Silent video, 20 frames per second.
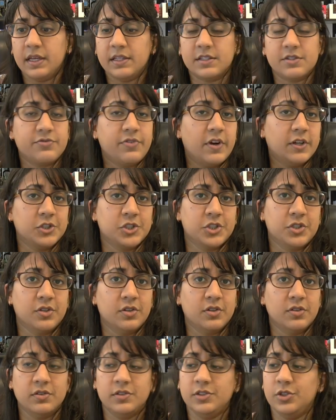It's
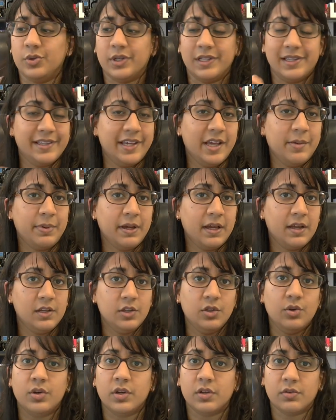functional. You can keep
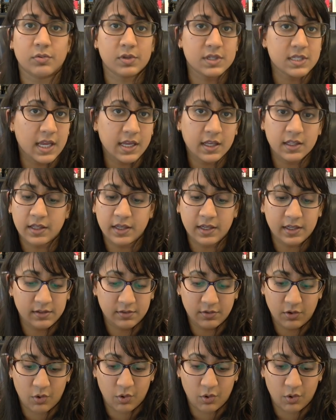it, you can recycle it,